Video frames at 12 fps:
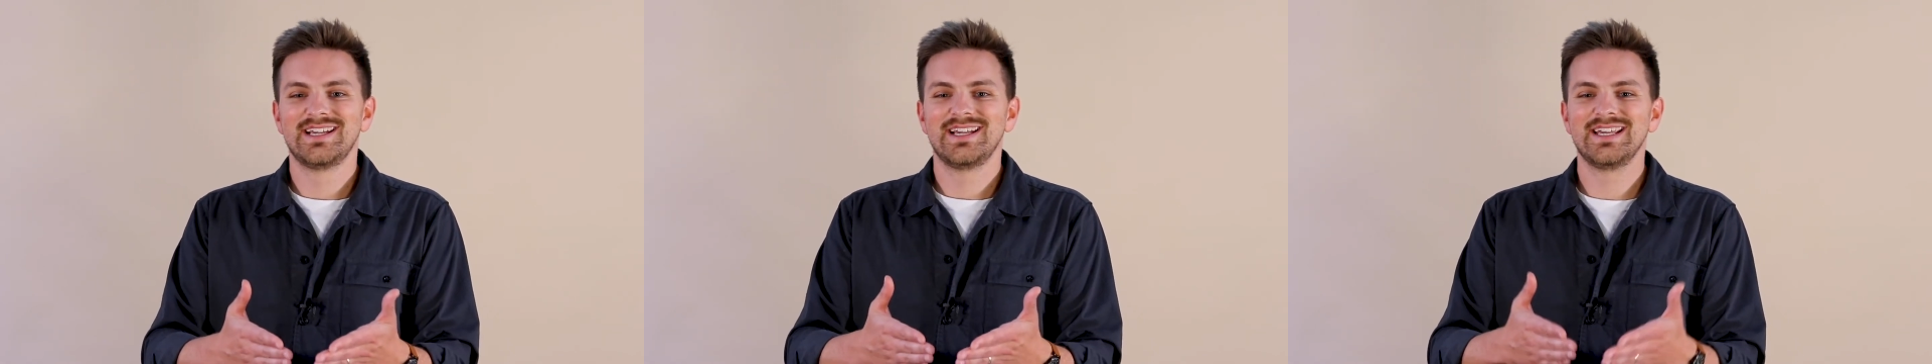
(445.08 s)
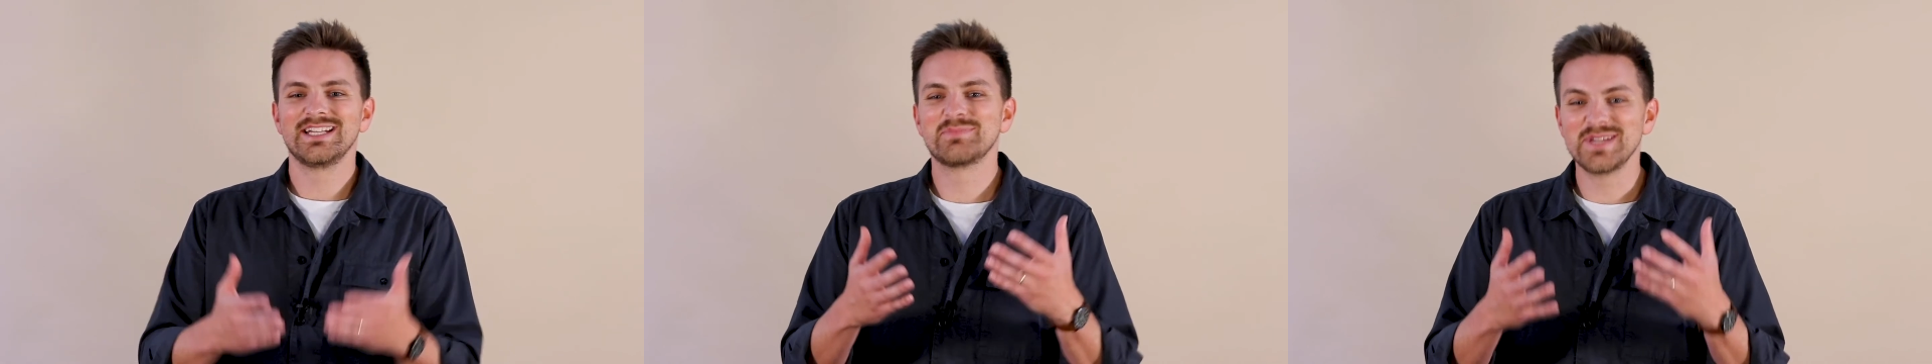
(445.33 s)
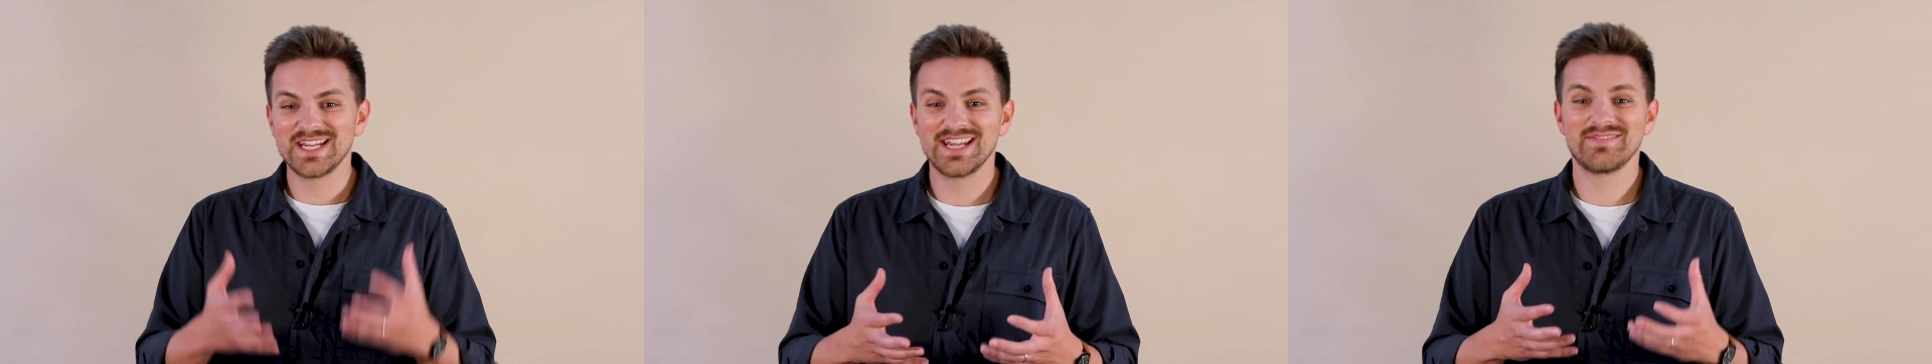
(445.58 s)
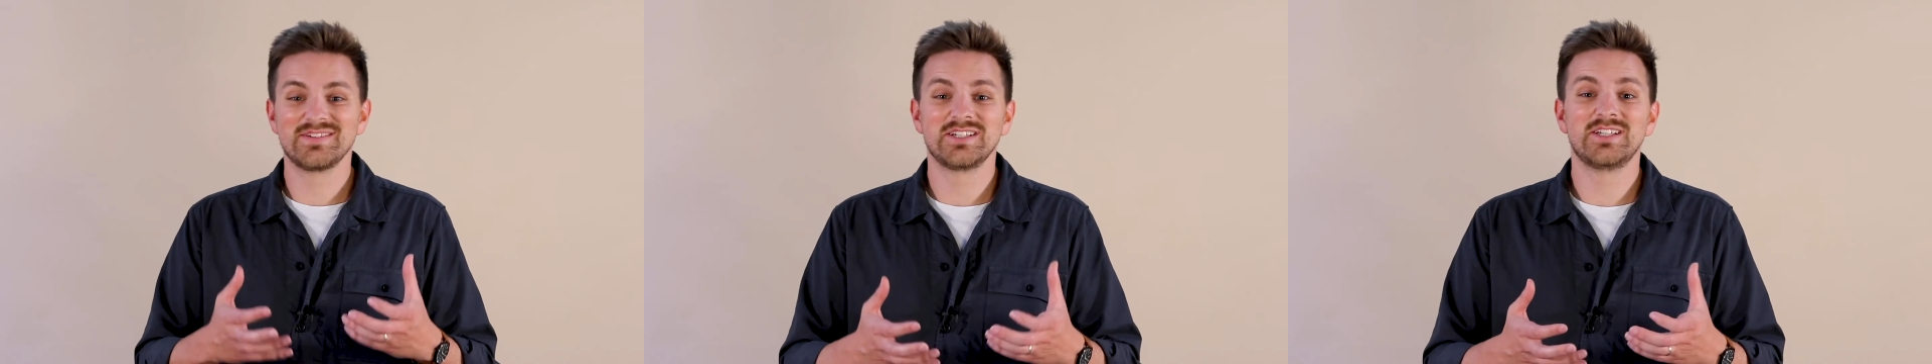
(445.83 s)
It has been
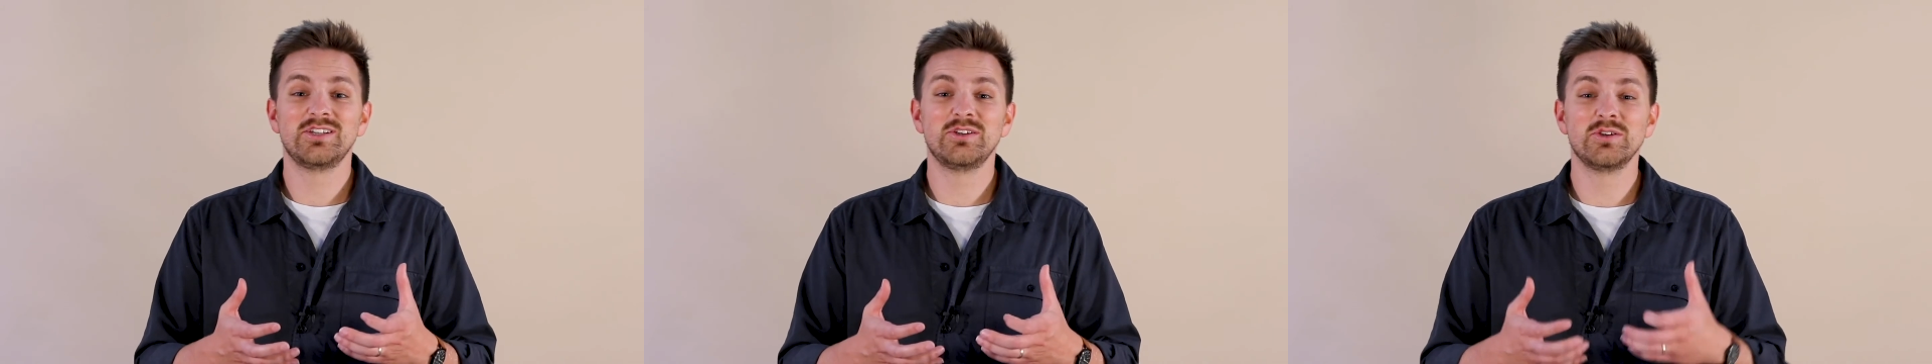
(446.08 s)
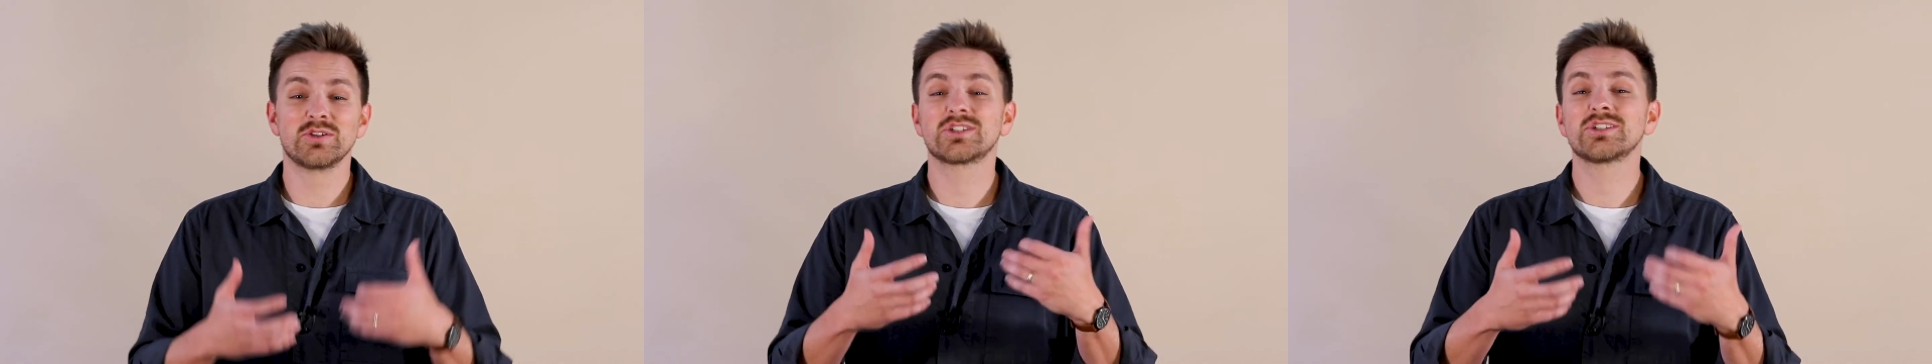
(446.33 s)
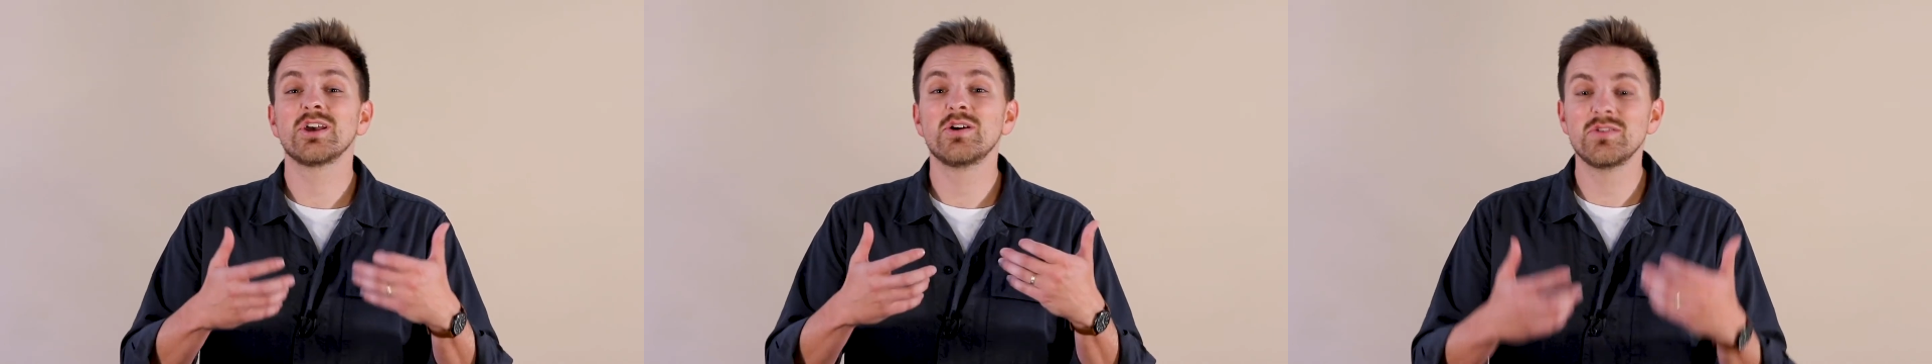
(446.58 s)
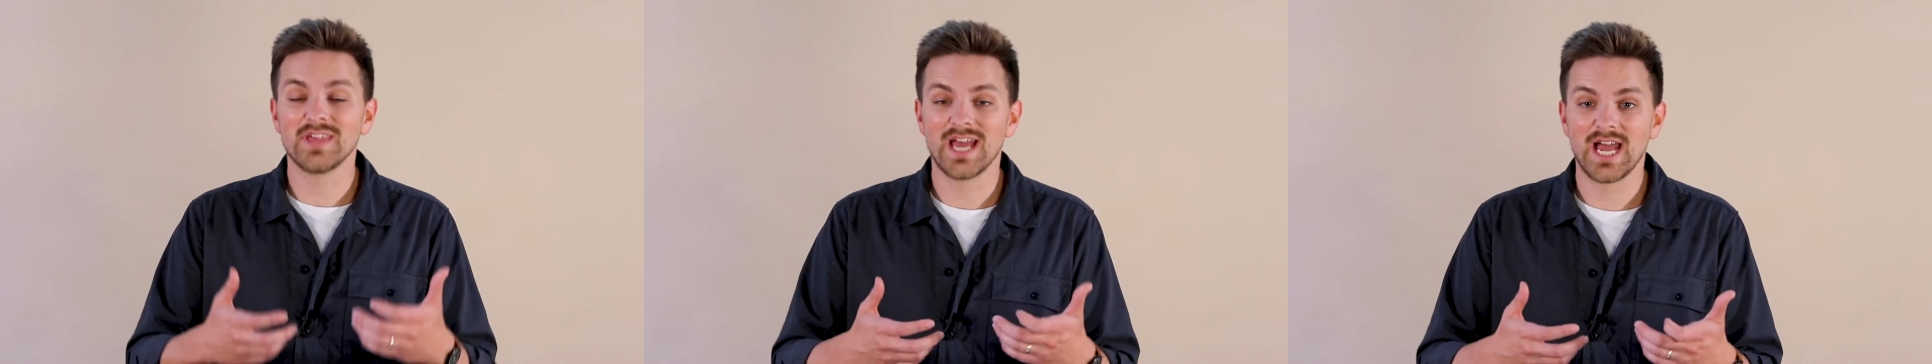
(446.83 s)
given to you
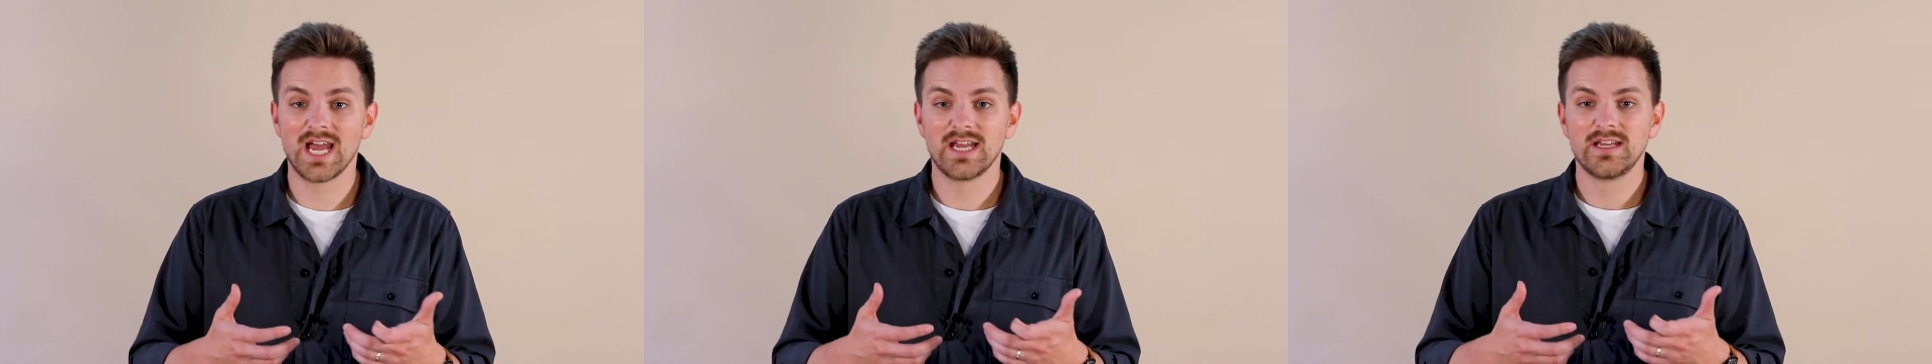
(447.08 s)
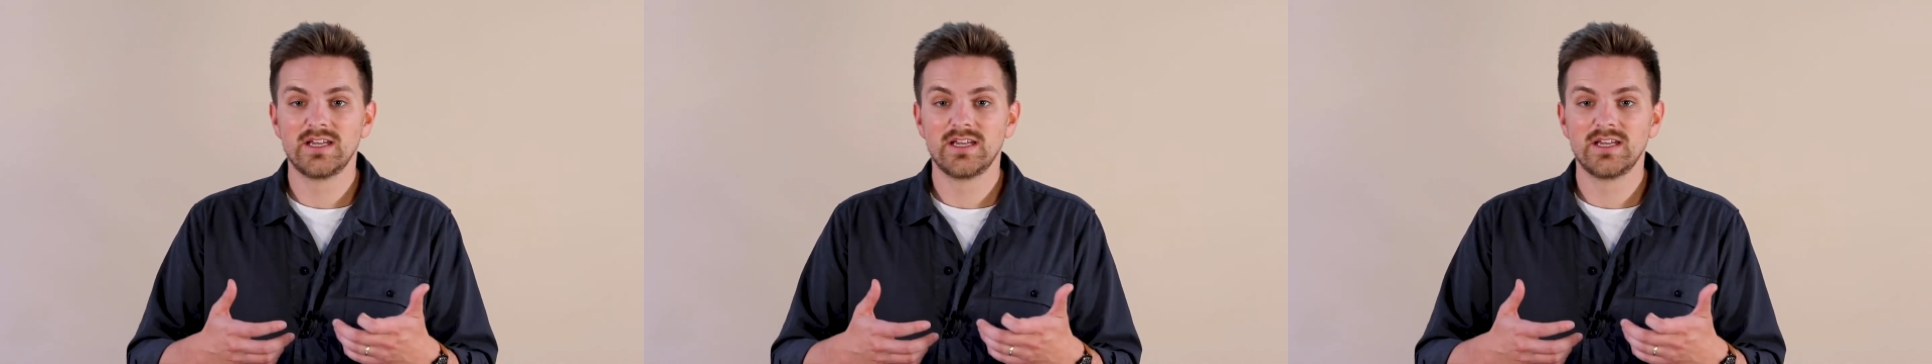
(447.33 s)
so that